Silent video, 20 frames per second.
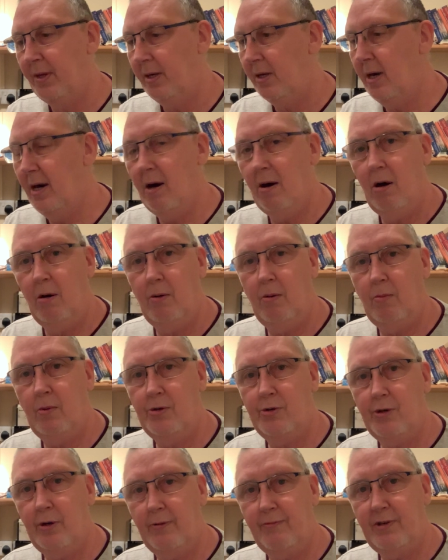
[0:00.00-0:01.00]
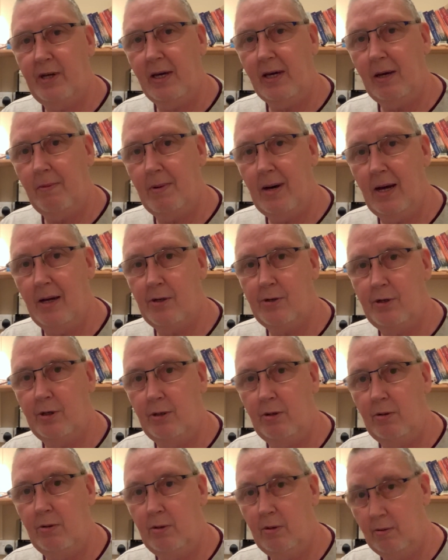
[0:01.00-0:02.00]
yeah, once I take it back
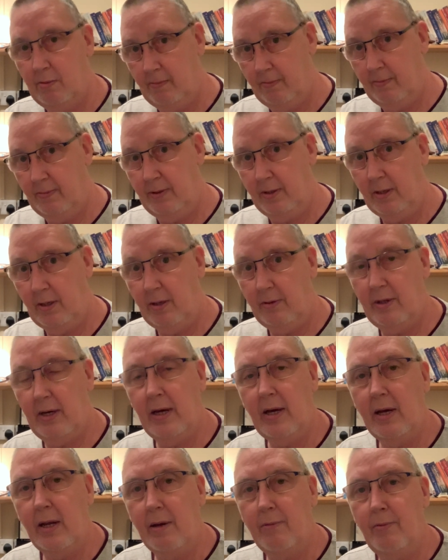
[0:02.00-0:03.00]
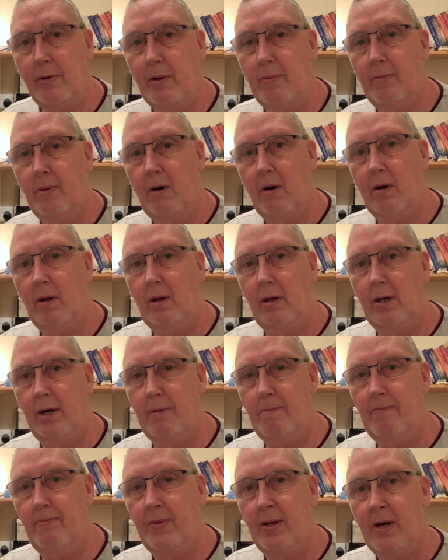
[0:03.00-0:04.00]
to the healing room,
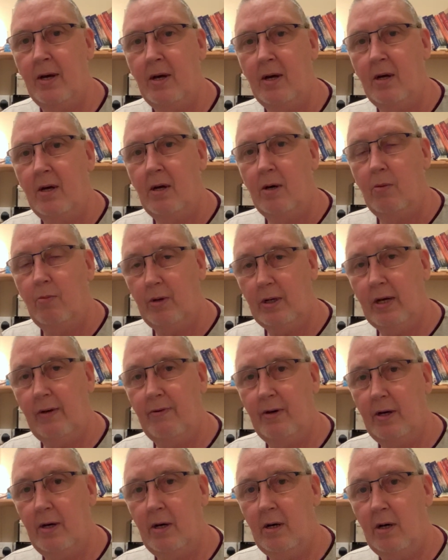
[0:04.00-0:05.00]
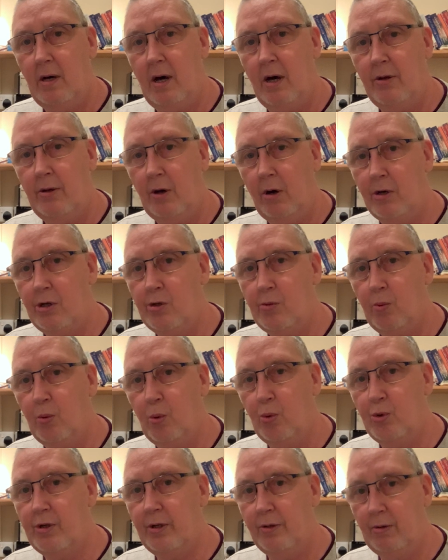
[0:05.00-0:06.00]
I'll give it a nice
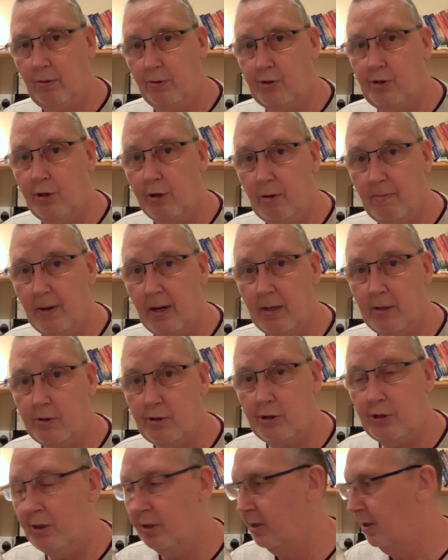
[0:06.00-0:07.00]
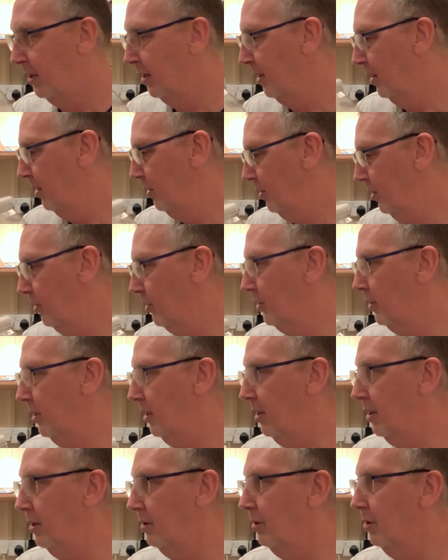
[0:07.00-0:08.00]
water, not too much, just
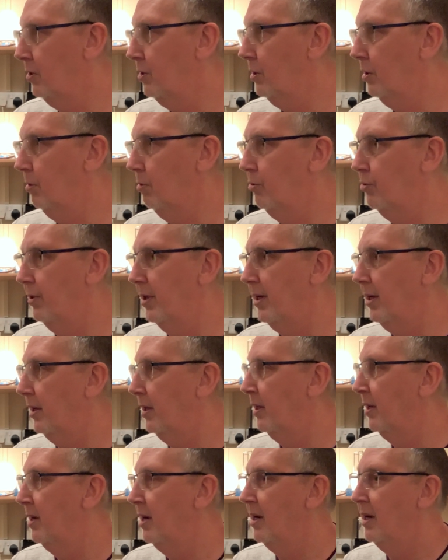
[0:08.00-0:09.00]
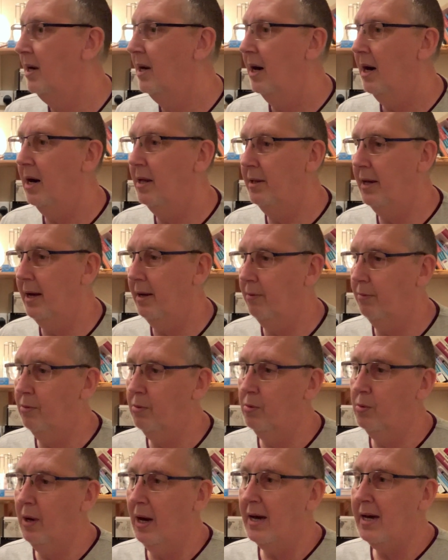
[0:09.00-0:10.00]
a nice little drink, and that
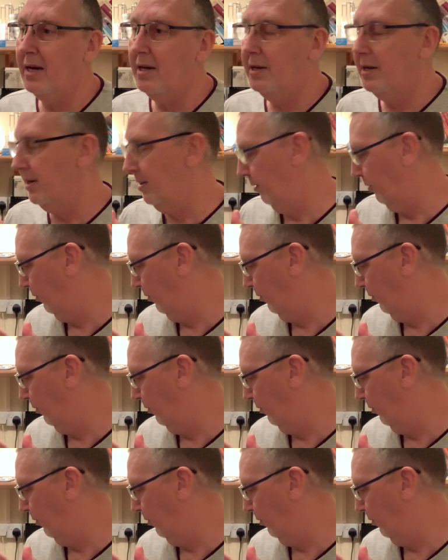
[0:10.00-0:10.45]
will aid it